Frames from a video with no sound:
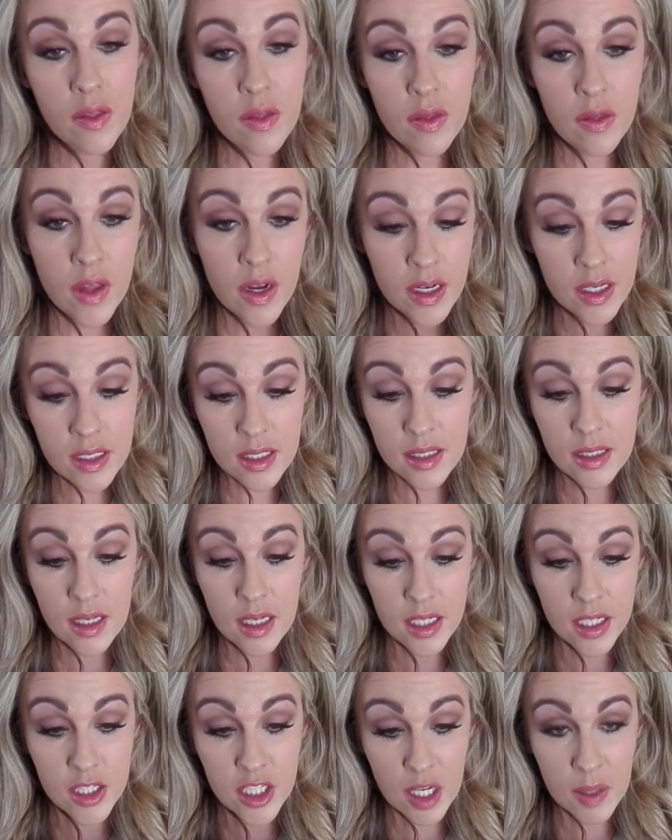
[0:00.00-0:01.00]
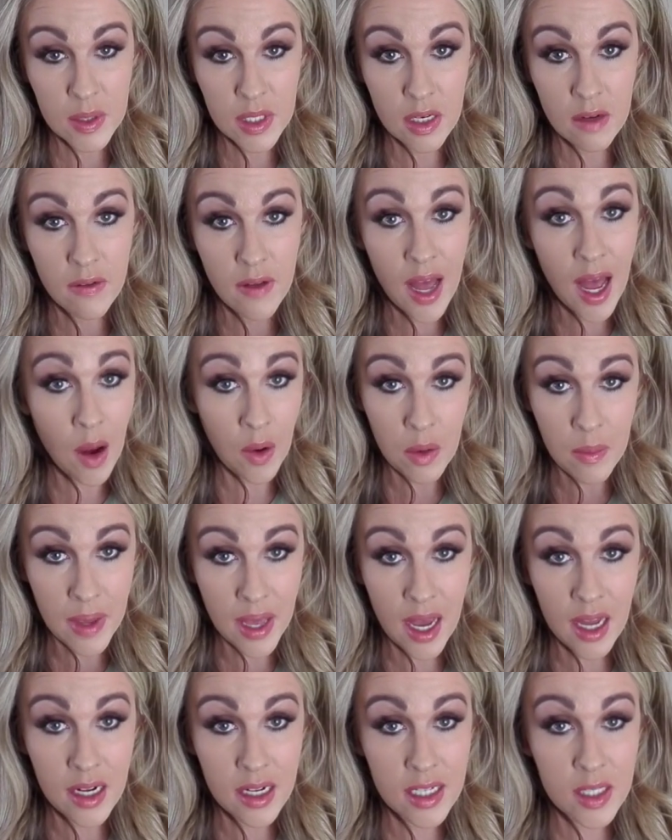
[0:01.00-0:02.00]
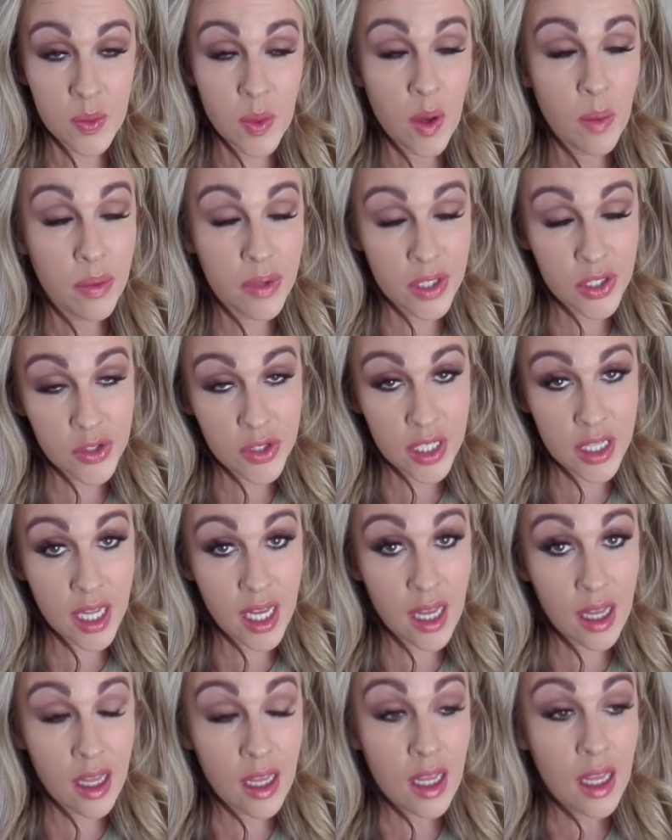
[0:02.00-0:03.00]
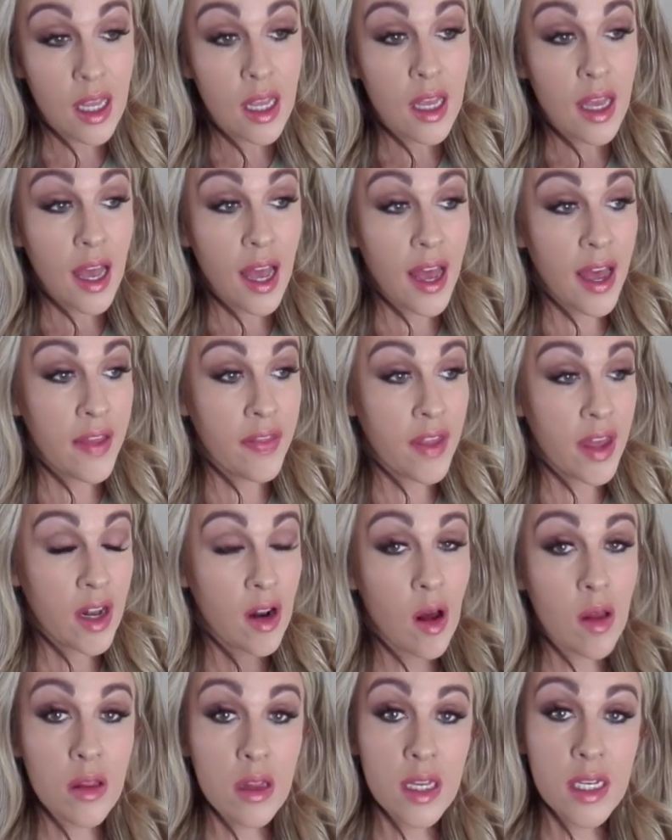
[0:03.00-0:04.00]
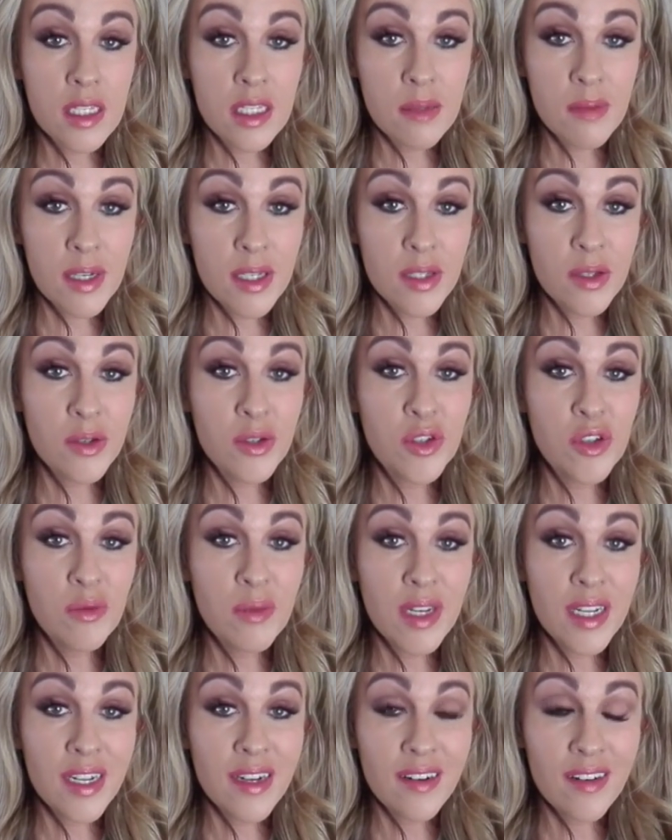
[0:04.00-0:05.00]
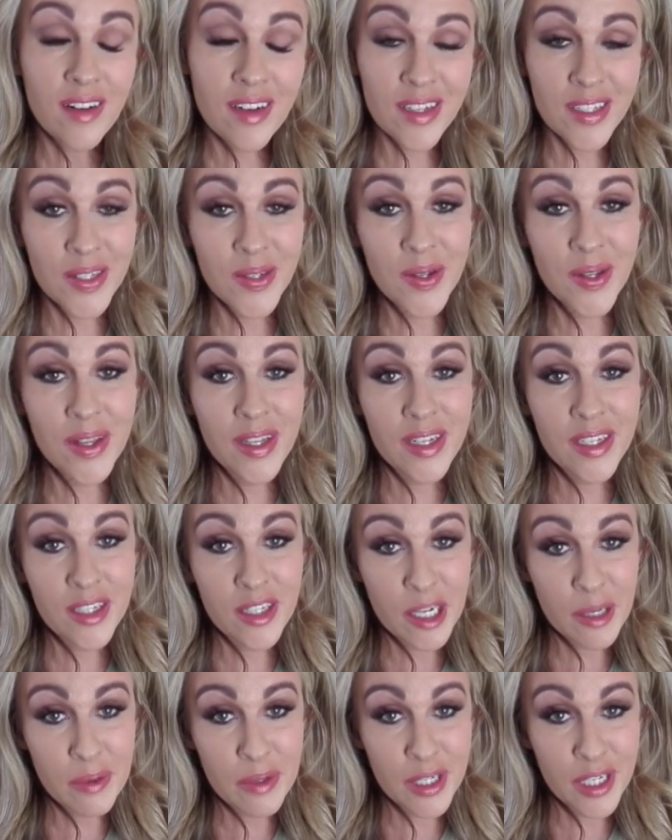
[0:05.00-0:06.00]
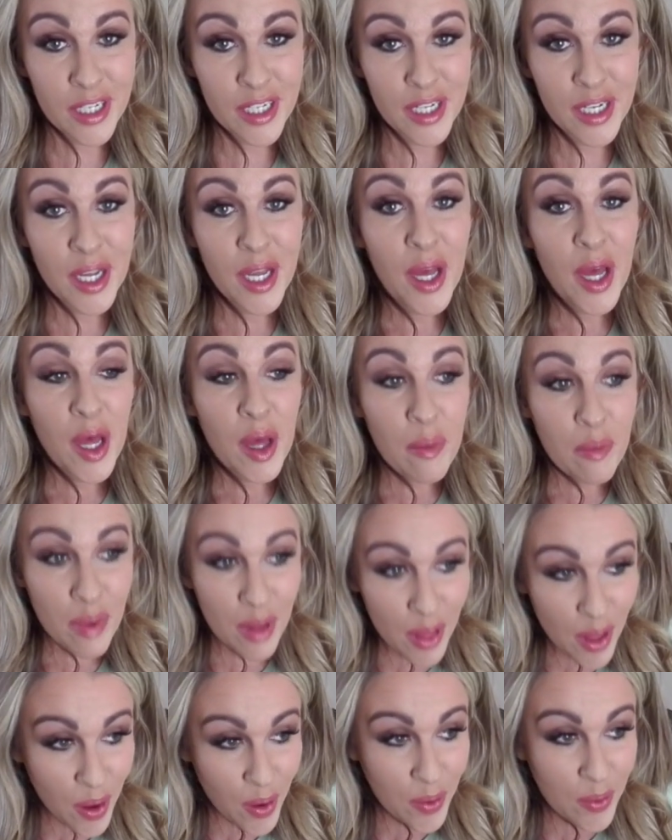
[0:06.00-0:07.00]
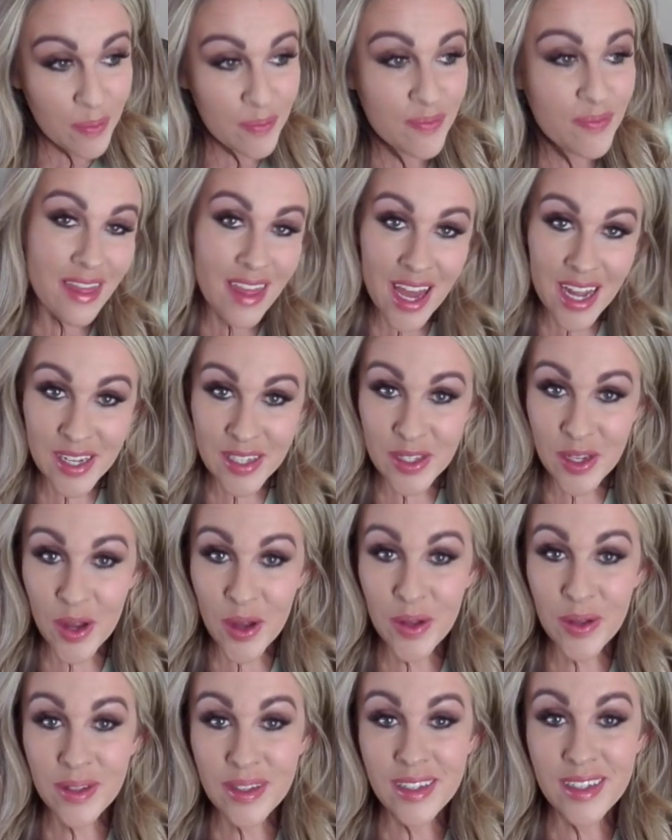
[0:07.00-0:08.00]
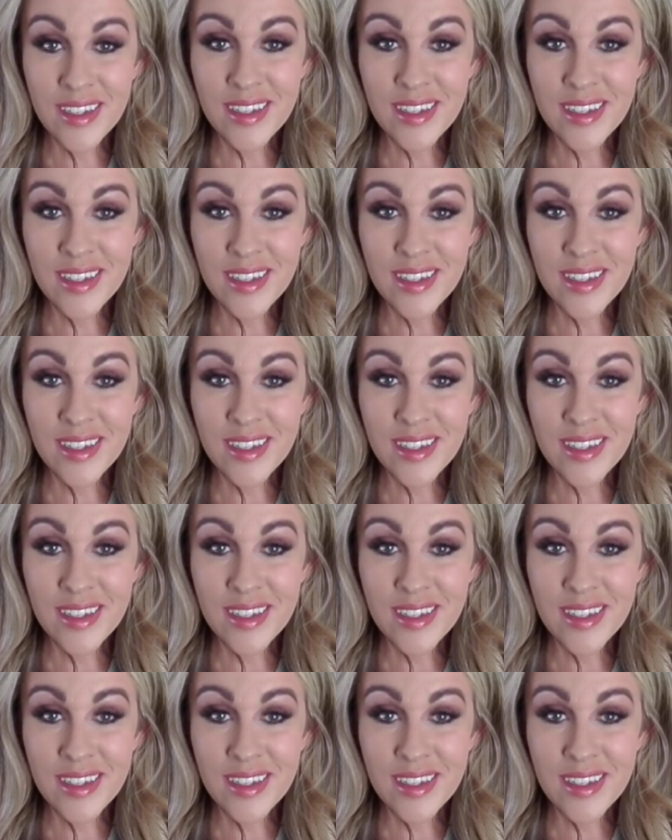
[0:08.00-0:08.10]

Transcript: There's a description of how to be added as well. Please read that. And then all the links to my social media are also in the description below. That is all.